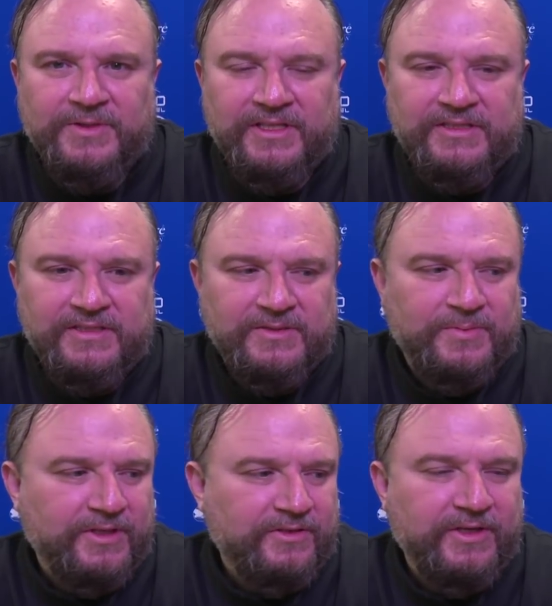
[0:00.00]
unless he's
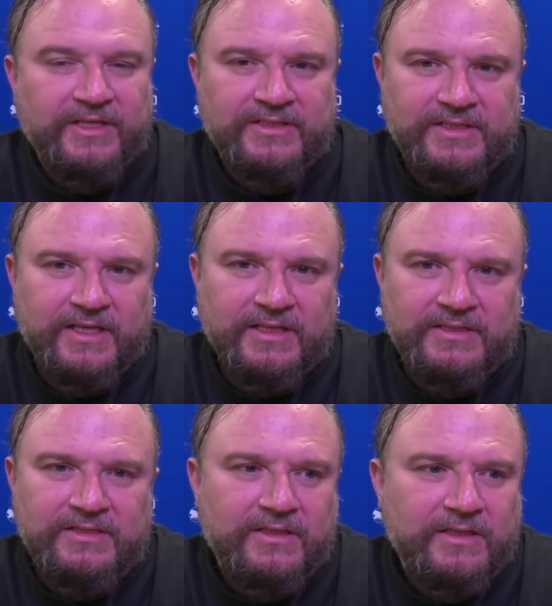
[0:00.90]
playing the United
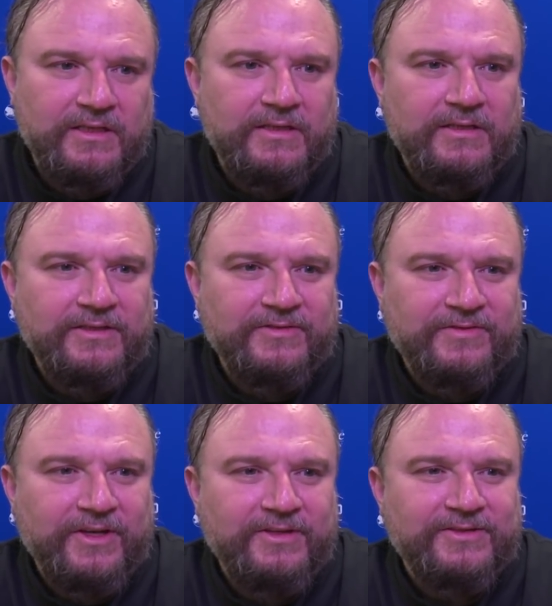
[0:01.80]
States in the
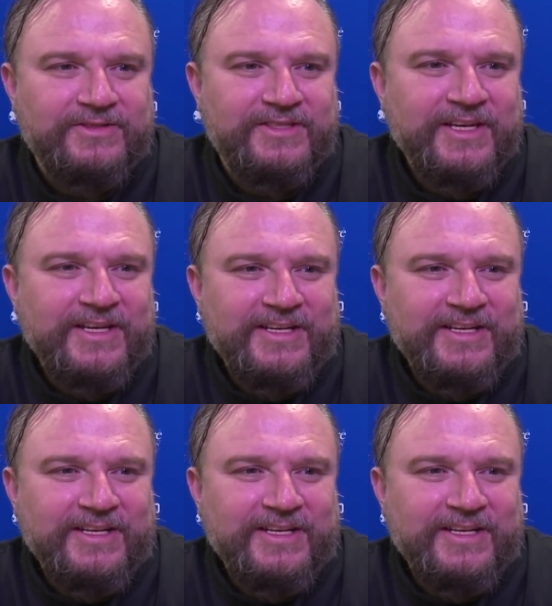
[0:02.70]
finals.